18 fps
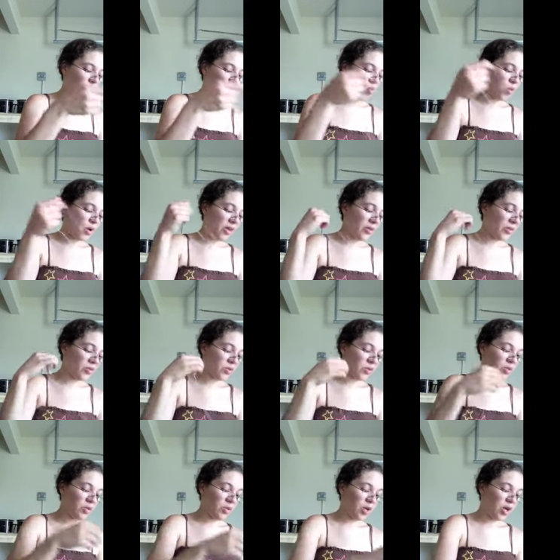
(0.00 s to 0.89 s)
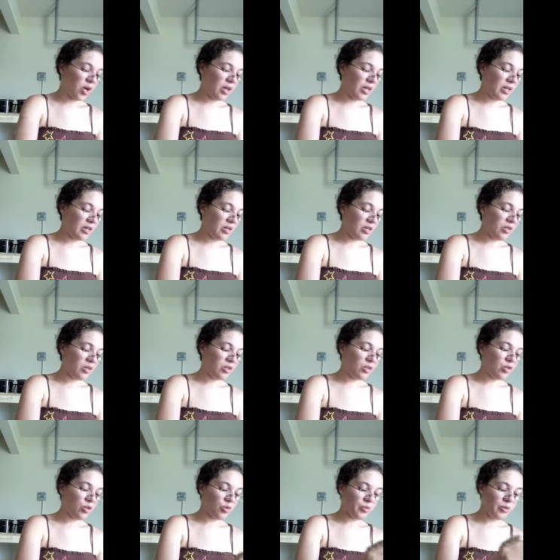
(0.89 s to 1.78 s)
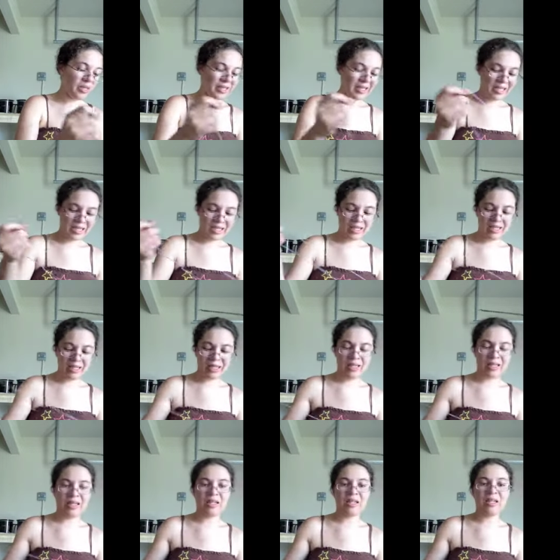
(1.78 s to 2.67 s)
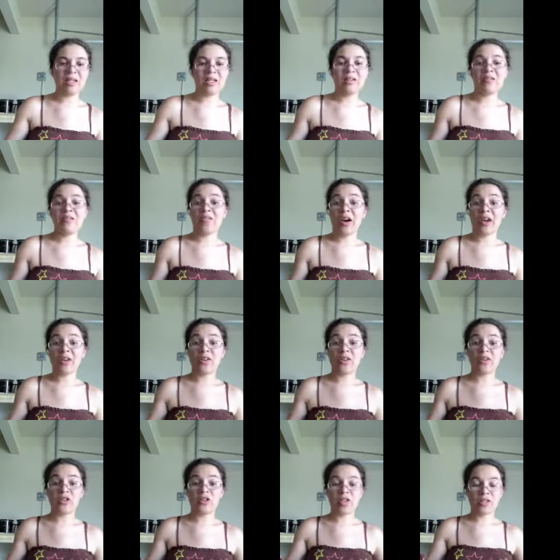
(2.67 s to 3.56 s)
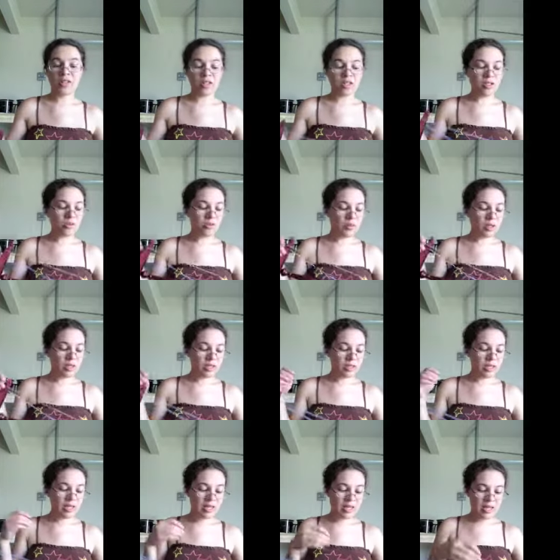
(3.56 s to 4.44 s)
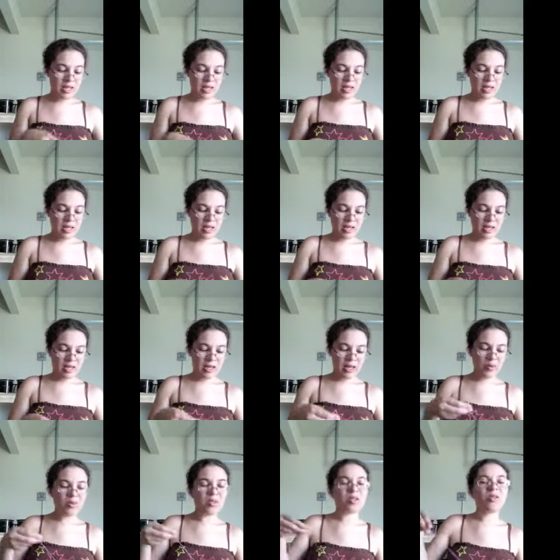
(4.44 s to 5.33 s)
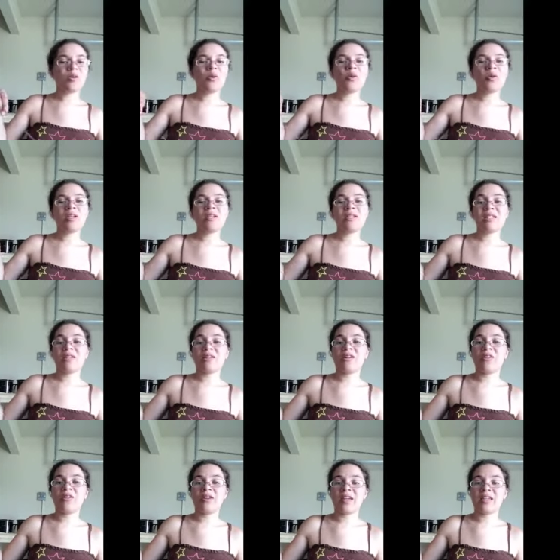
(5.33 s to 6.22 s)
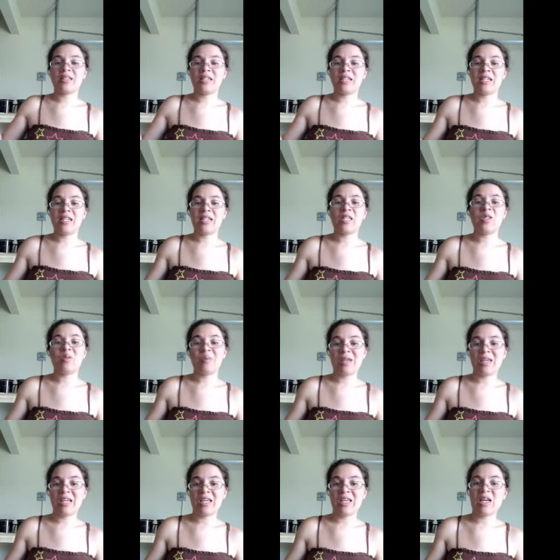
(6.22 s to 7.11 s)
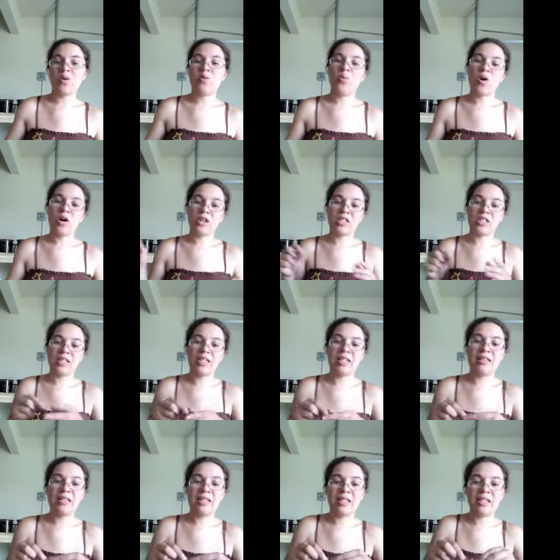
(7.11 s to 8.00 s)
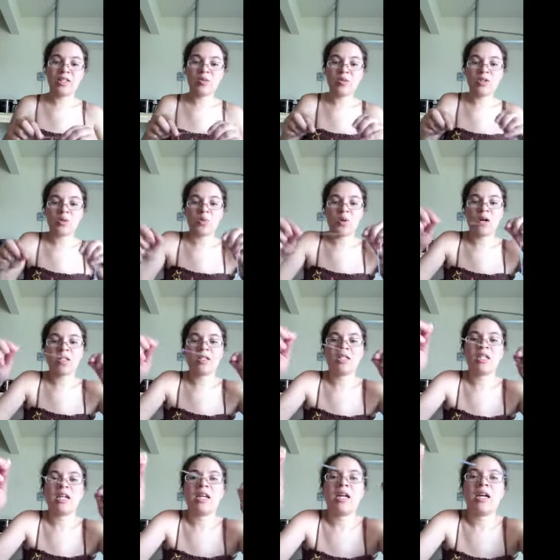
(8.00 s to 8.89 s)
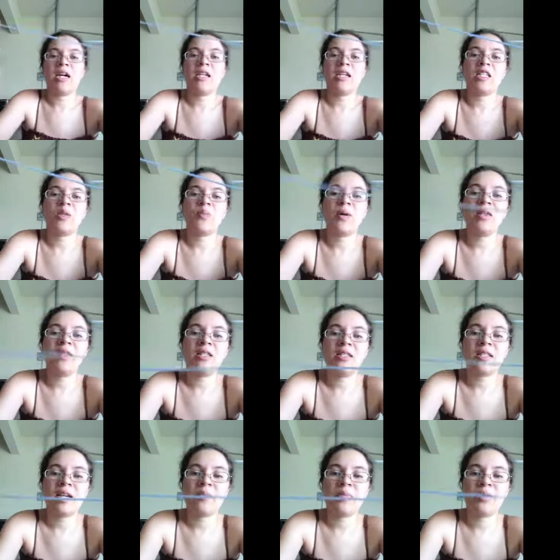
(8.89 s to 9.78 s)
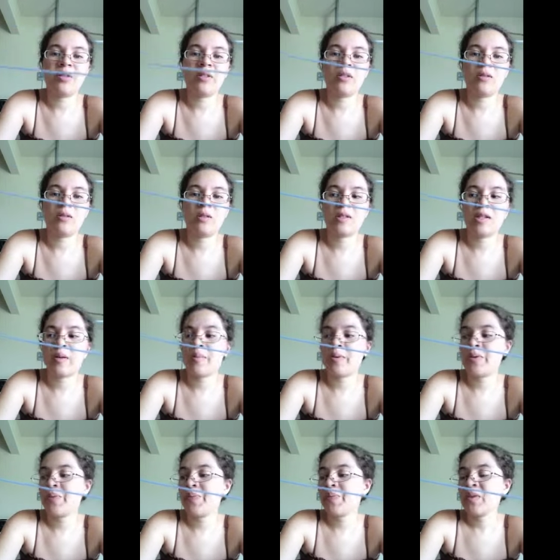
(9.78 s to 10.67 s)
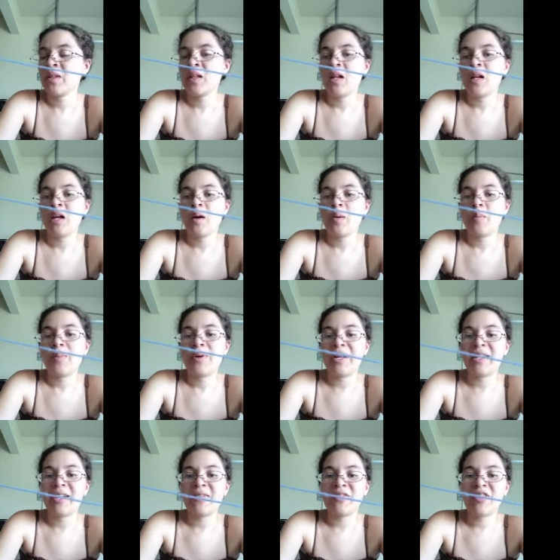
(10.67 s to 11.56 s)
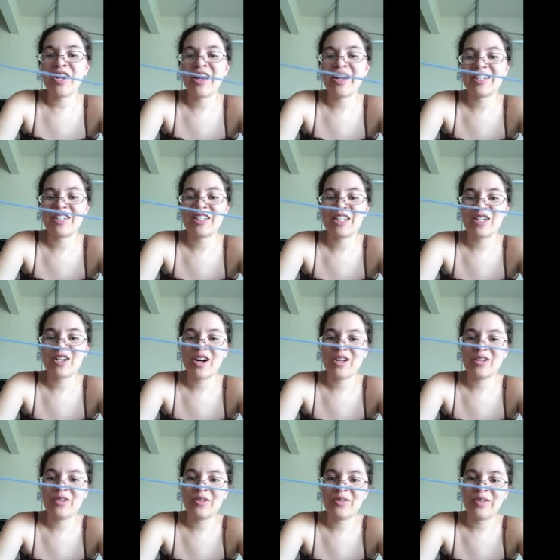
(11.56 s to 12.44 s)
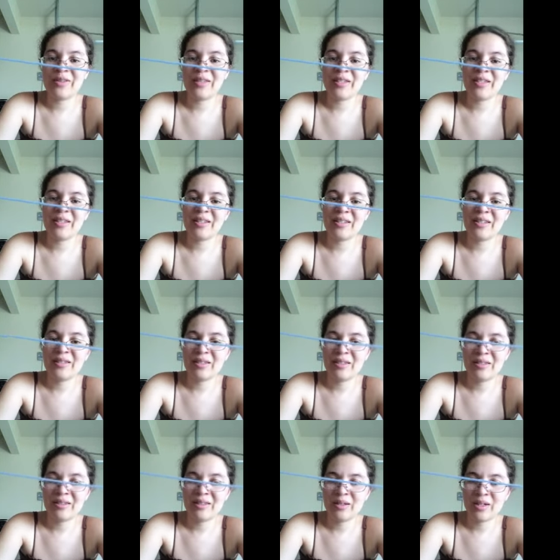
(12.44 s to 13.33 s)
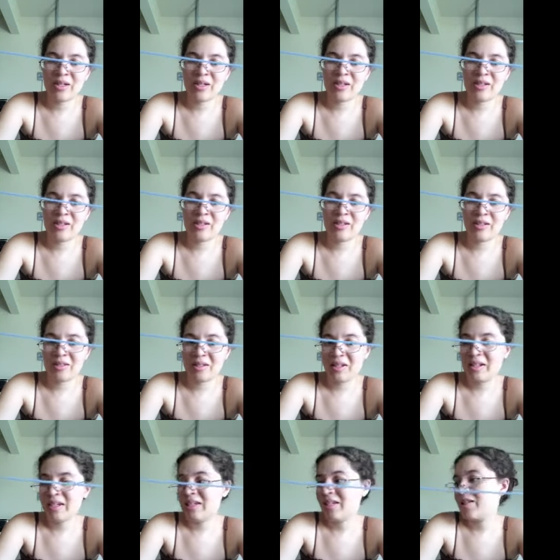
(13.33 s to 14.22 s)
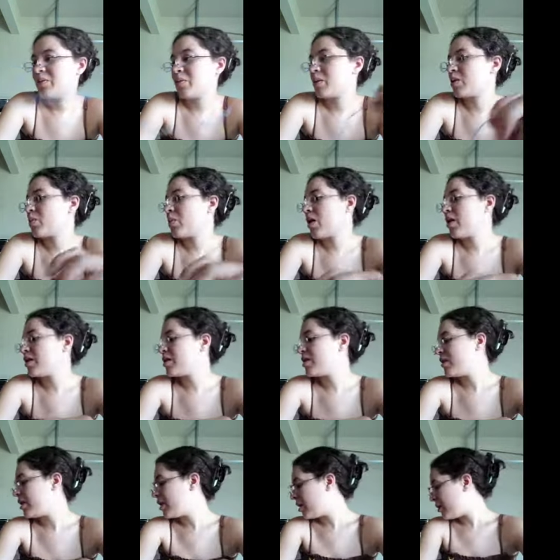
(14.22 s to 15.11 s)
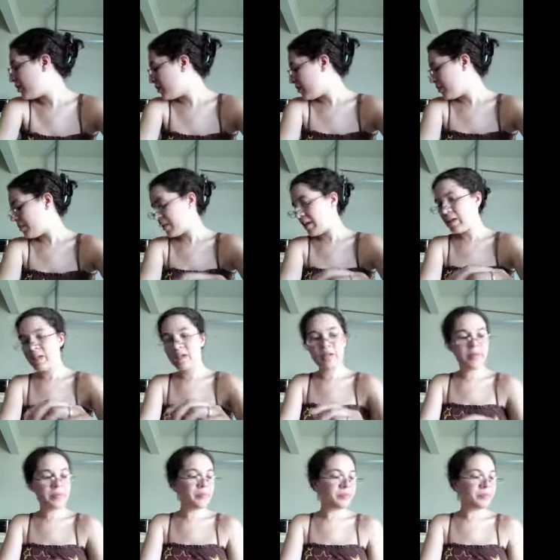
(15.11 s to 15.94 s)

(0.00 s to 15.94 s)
whether or not you'll be getting the final yarn that you want. And I was going to get all fancy and spin it and wash it into a swatch. And I spun the sample. This is the sample. But I never actually got to the knitting it into a swatch bit.